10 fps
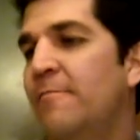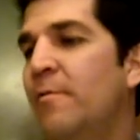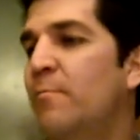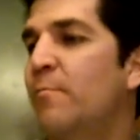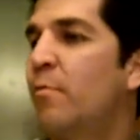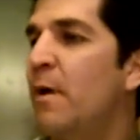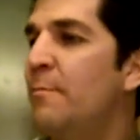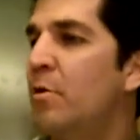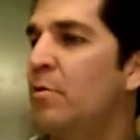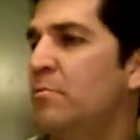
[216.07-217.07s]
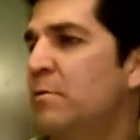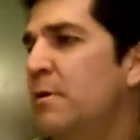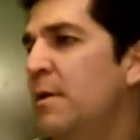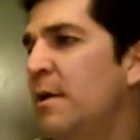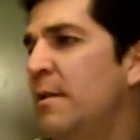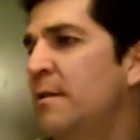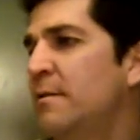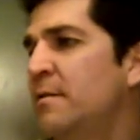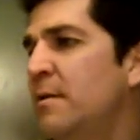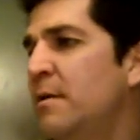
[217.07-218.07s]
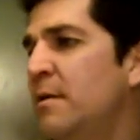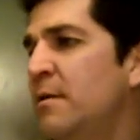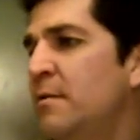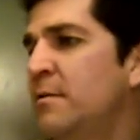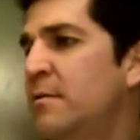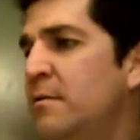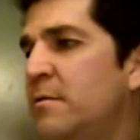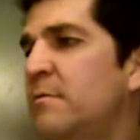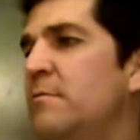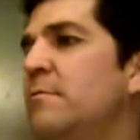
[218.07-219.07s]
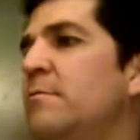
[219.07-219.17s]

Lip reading: from Puemo. And this is,